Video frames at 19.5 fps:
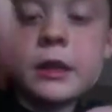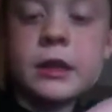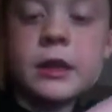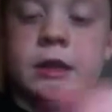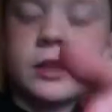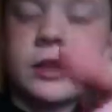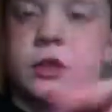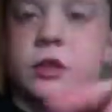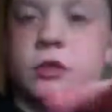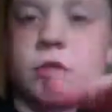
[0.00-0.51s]

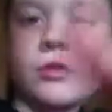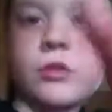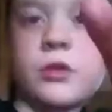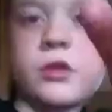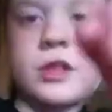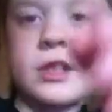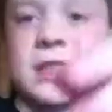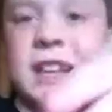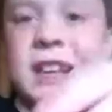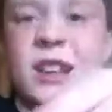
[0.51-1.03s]
just
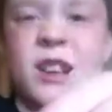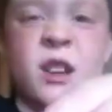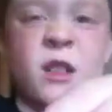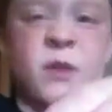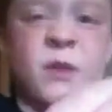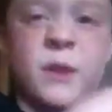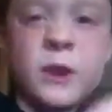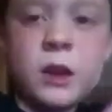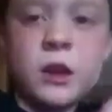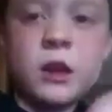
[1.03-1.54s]
dig your
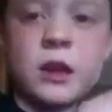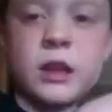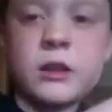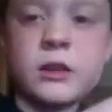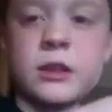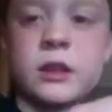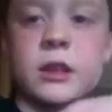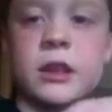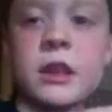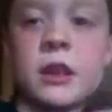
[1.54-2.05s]

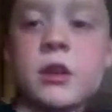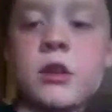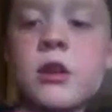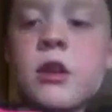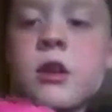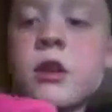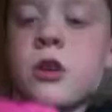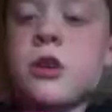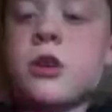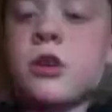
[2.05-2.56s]
fingernails in here.
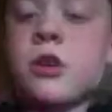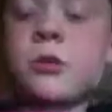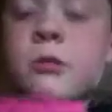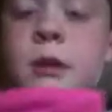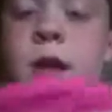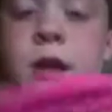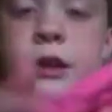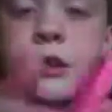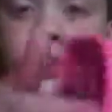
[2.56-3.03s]
So what I